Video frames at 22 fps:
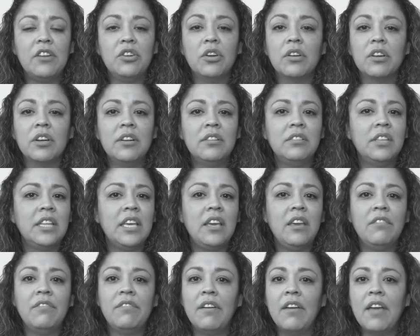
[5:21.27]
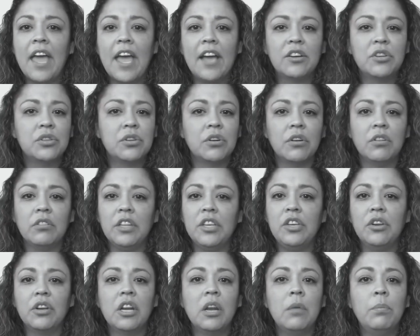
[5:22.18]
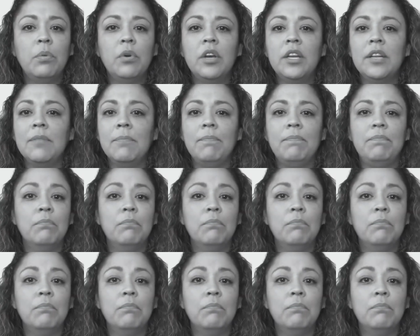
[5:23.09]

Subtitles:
You're going to leave extra early. You're going to put